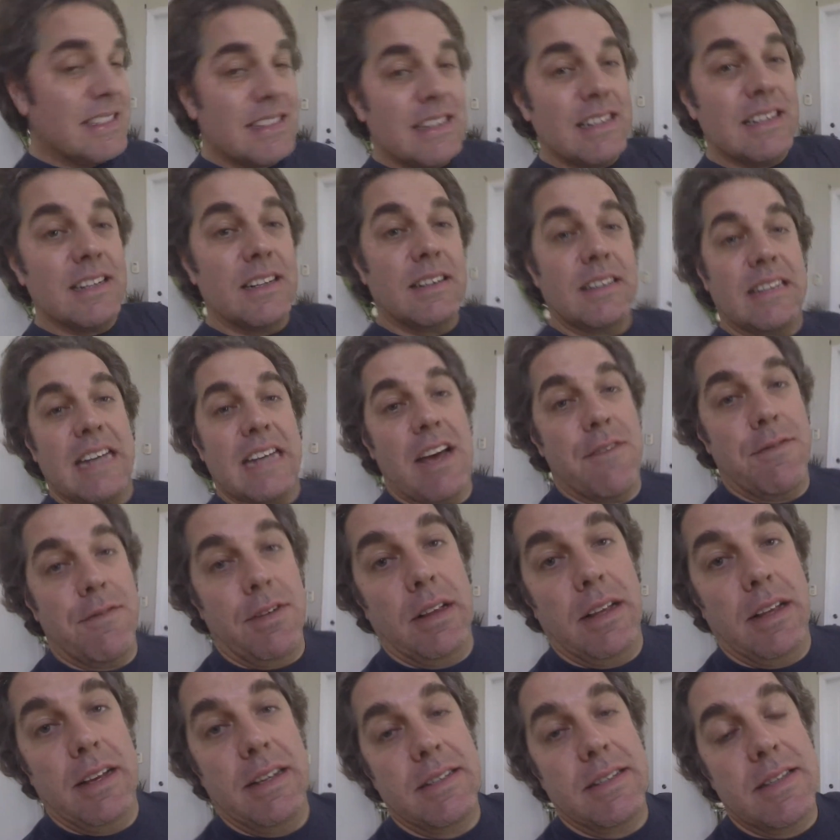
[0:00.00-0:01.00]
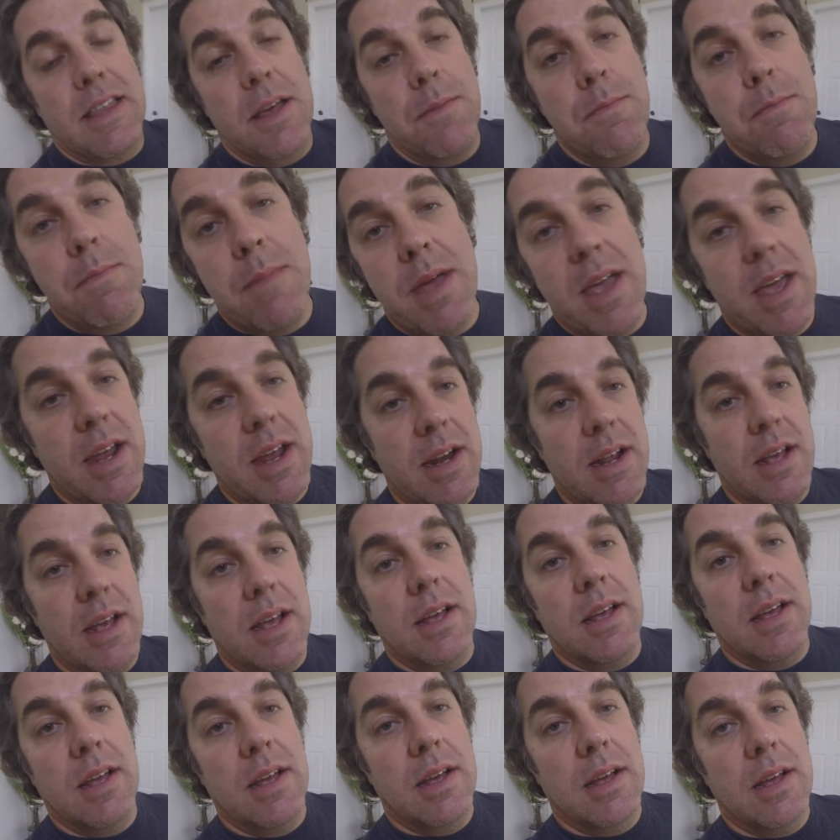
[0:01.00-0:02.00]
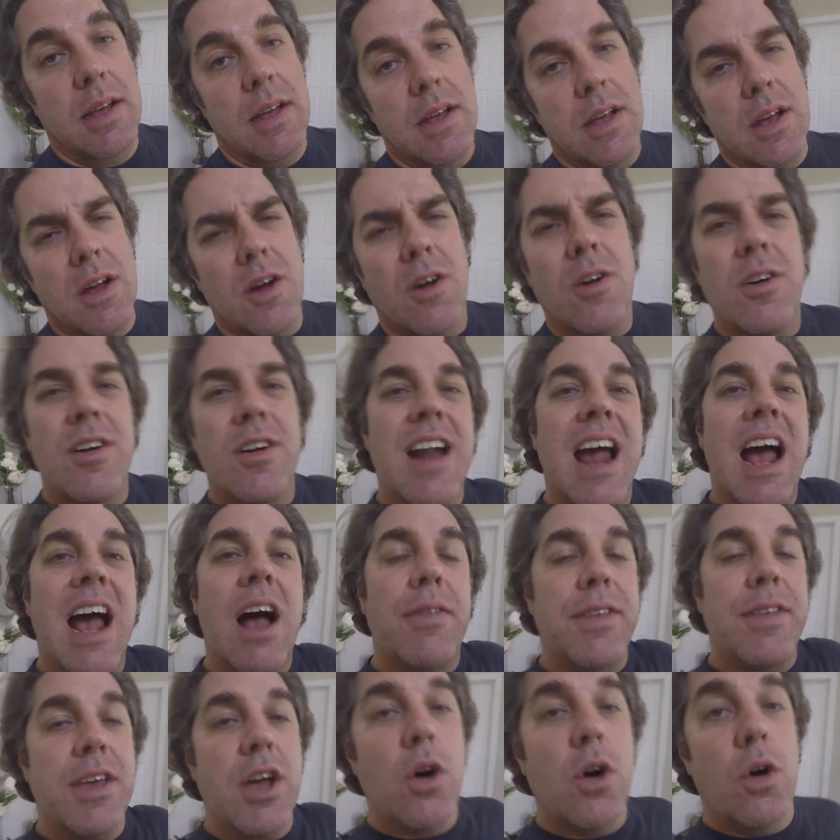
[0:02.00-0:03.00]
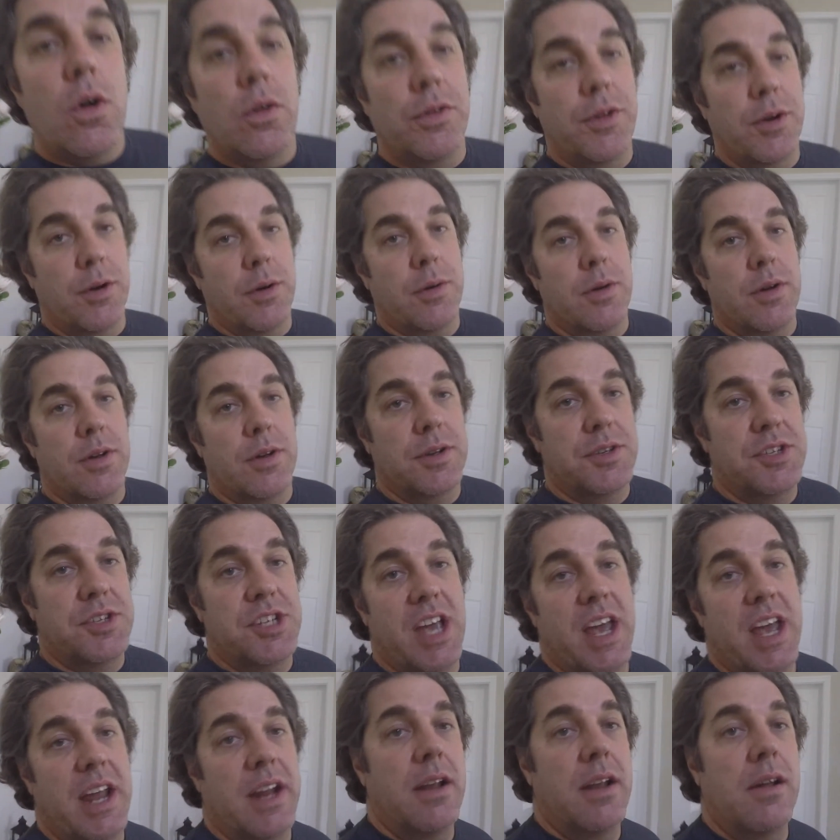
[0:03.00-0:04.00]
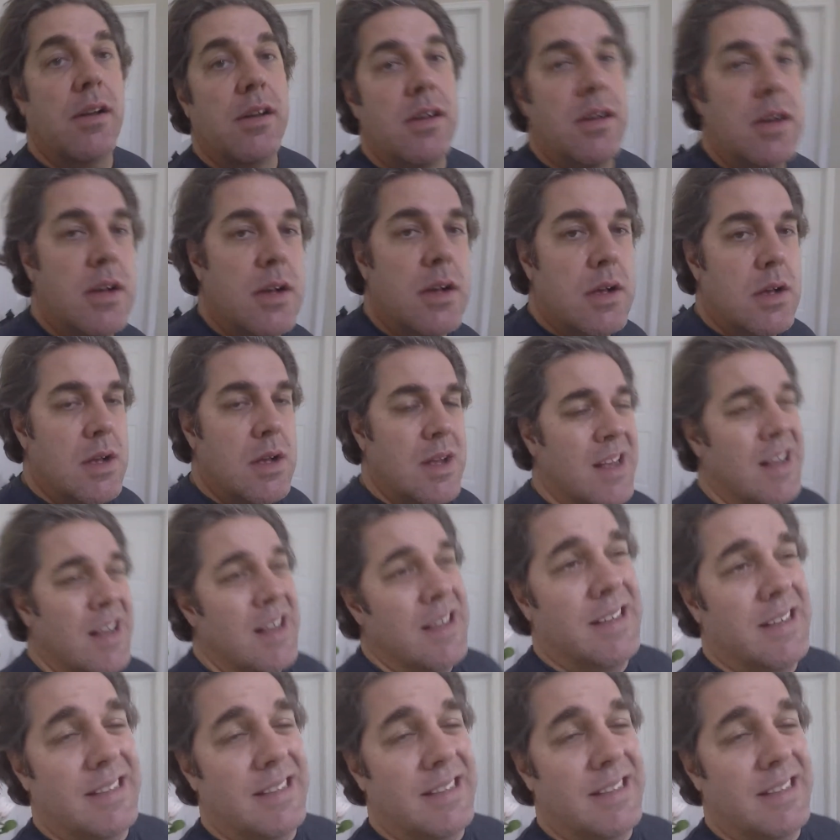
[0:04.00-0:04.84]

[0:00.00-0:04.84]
little devil is the mid, or now the older gen. The